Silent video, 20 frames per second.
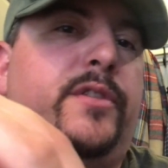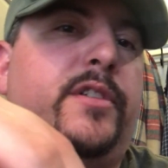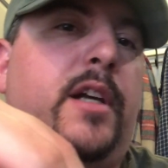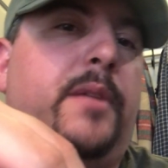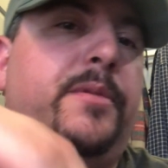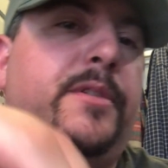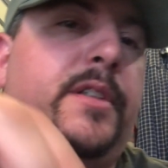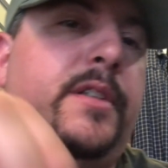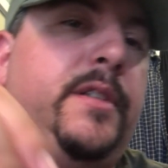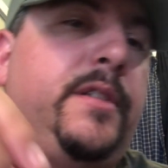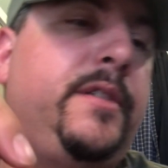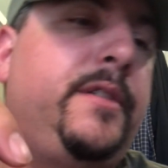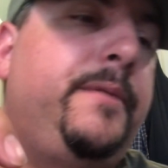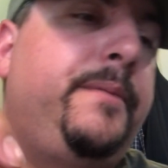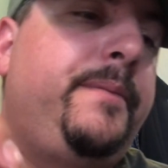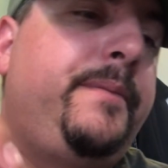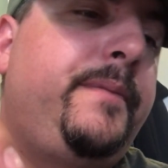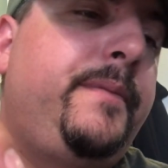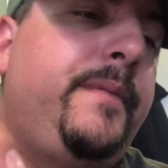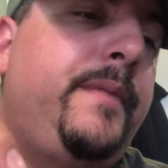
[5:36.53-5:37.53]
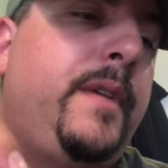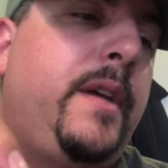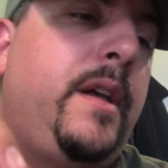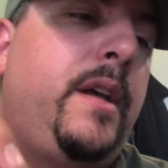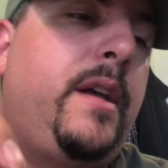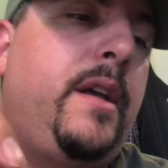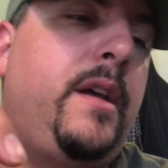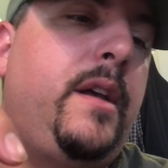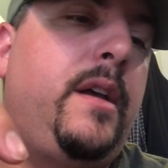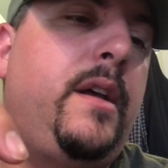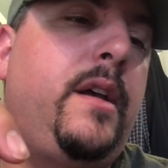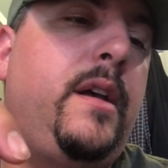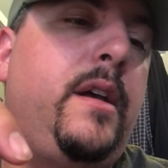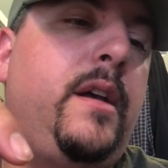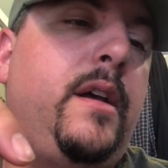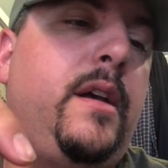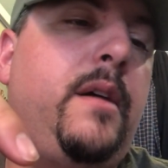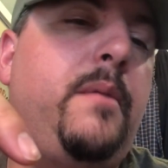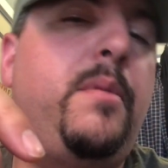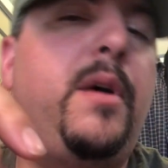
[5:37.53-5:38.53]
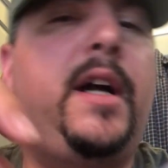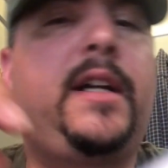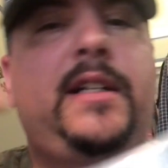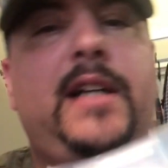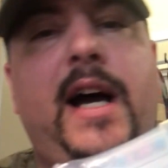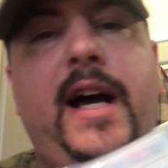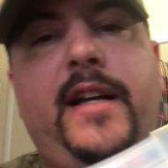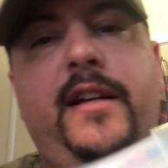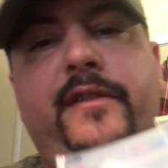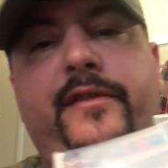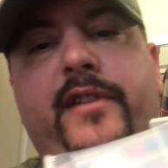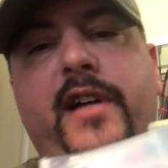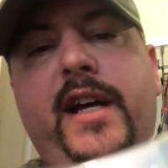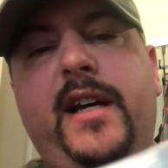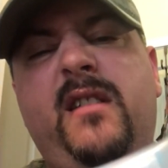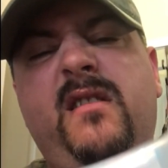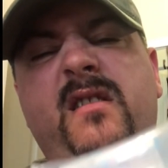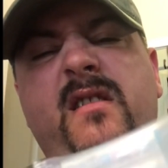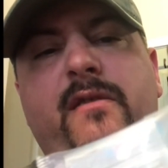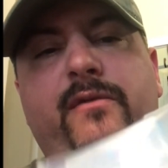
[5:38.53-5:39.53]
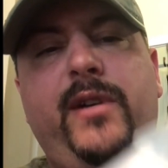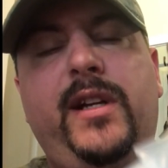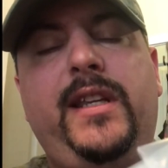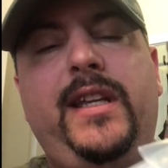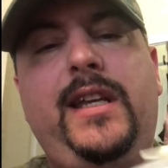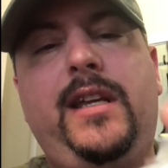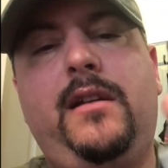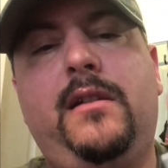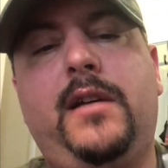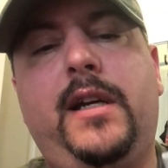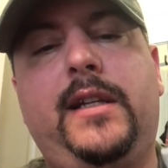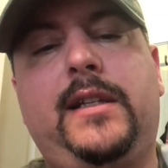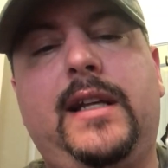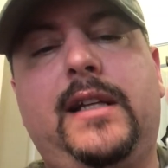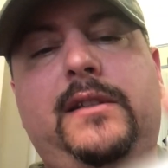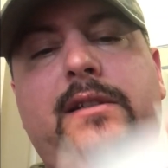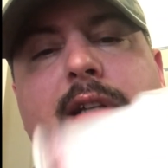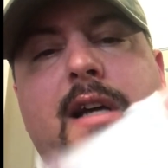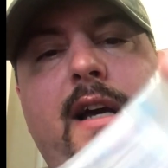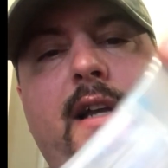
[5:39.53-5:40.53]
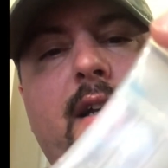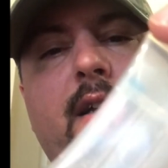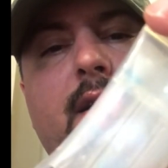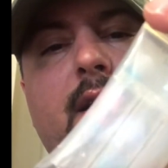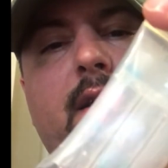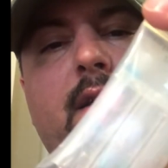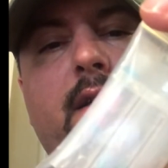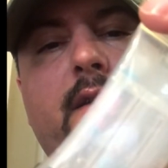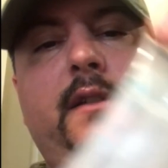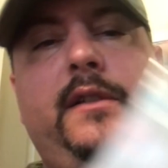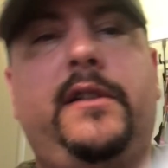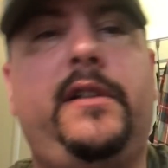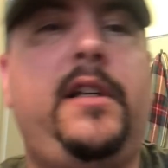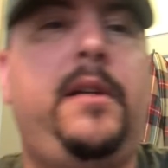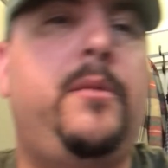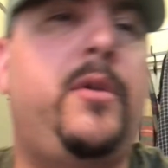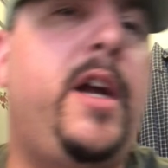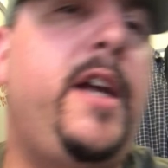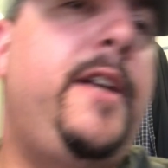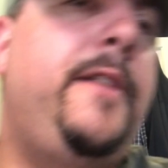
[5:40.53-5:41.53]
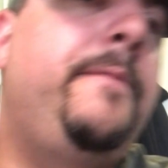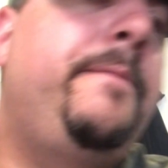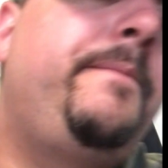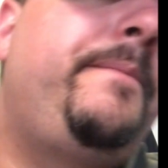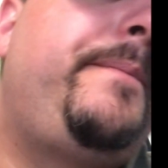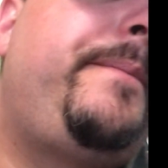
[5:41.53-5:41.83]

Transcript: substance. But kind of like, oh, really? Like that doesn't seem right.